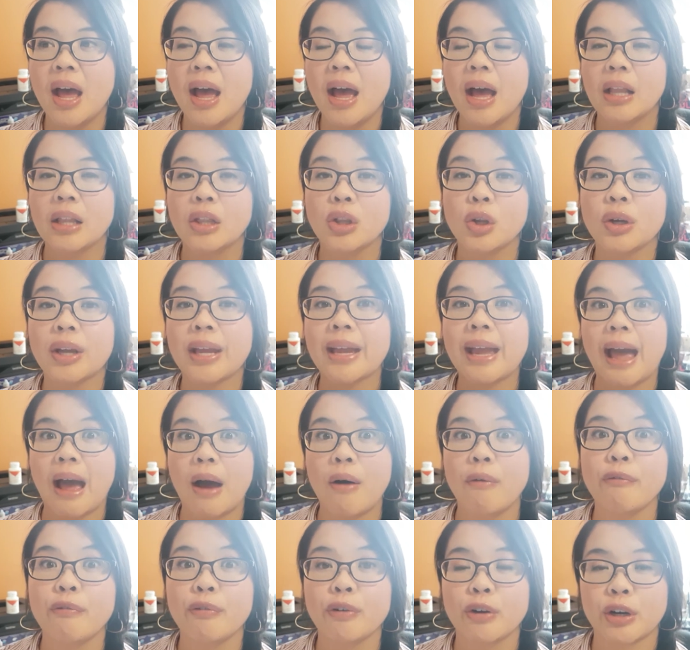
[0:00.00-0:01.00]
looking
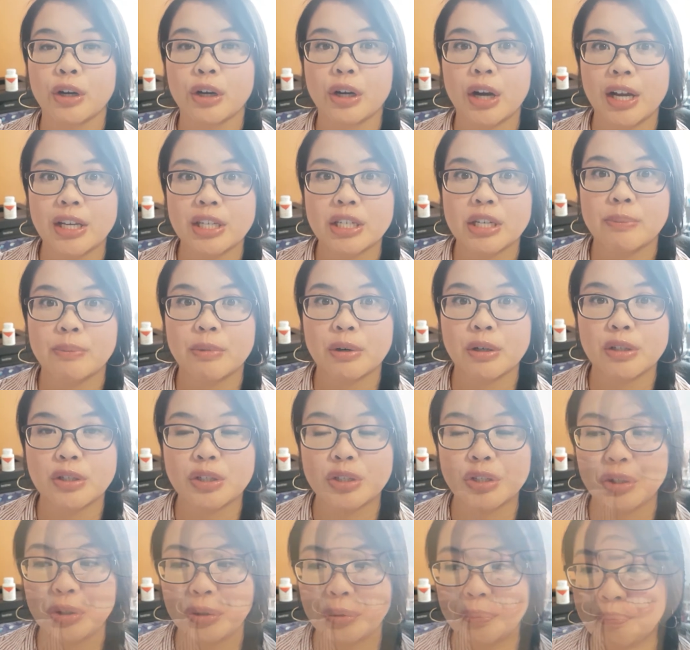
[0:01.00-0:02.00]
out for your customers
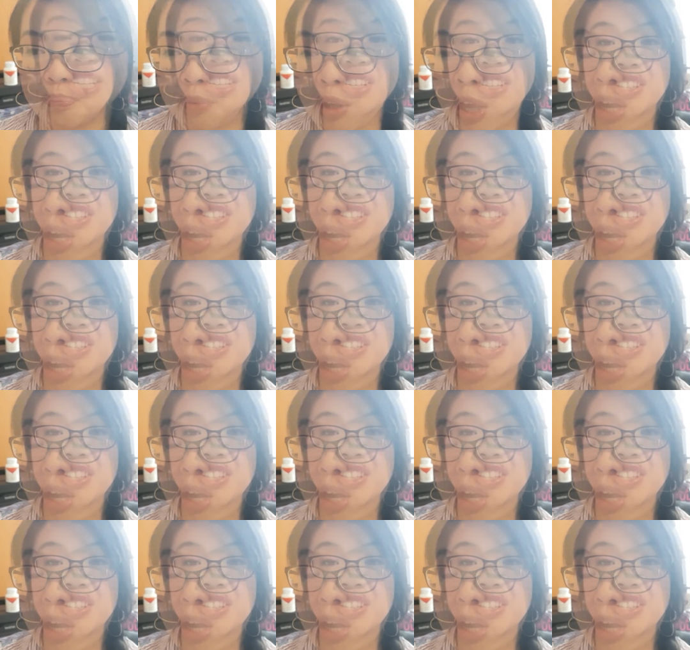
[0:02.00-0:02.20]
too.